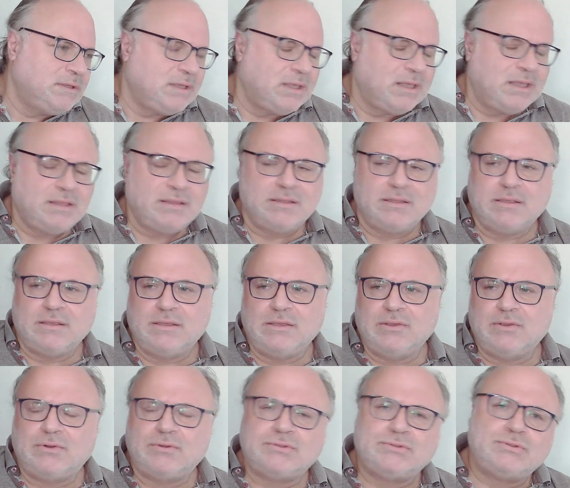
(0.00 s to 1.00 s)
and
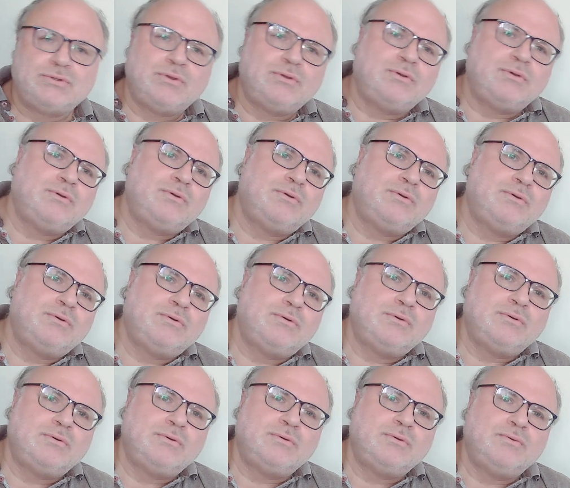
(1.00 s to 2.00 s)
he also
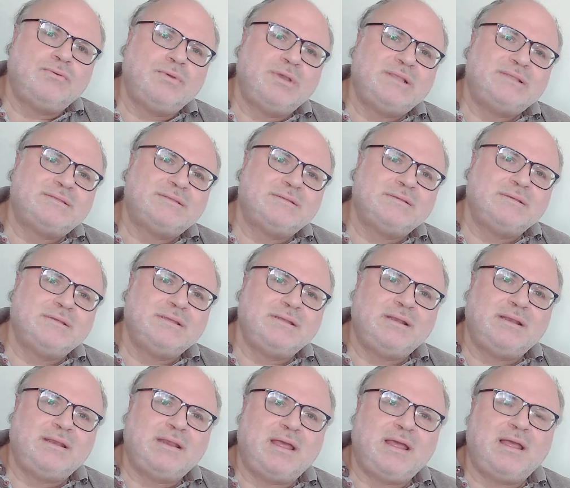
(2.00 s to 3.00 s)
was
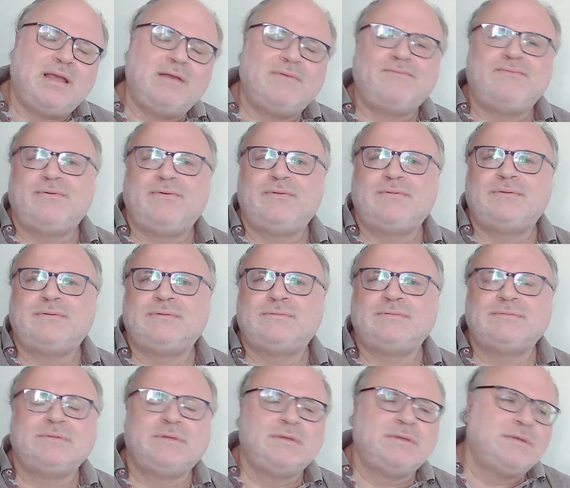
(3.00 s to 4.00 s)
in love
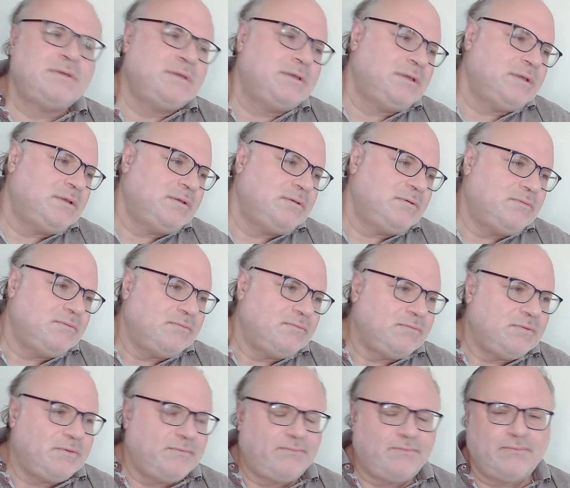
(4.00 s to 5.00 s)

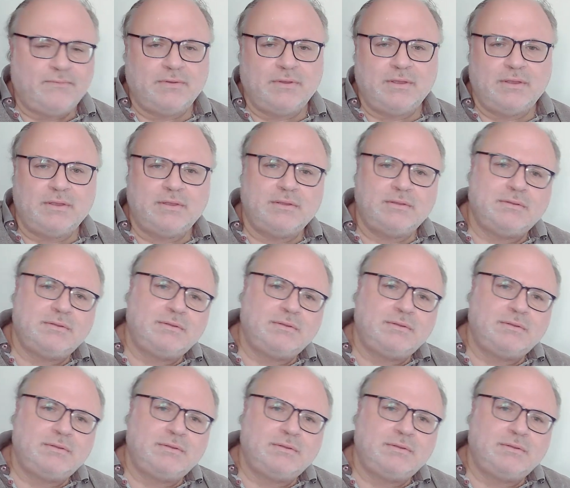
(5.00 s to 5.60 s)
with uh,